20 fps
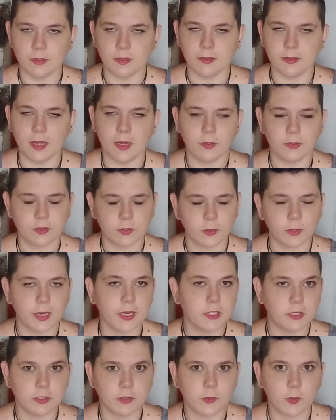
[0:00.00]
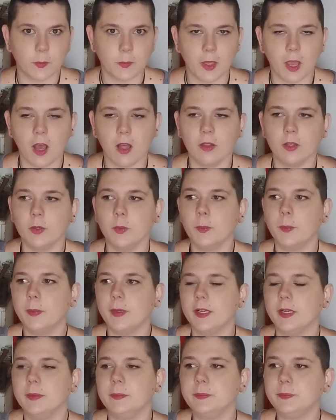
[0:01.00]
and now it's Creations from the Hollow.
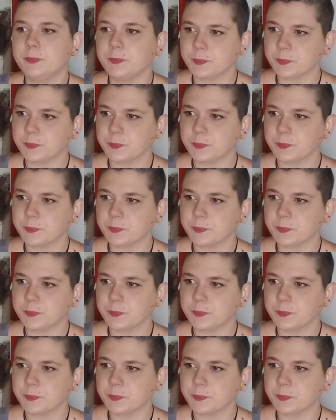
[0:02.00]
But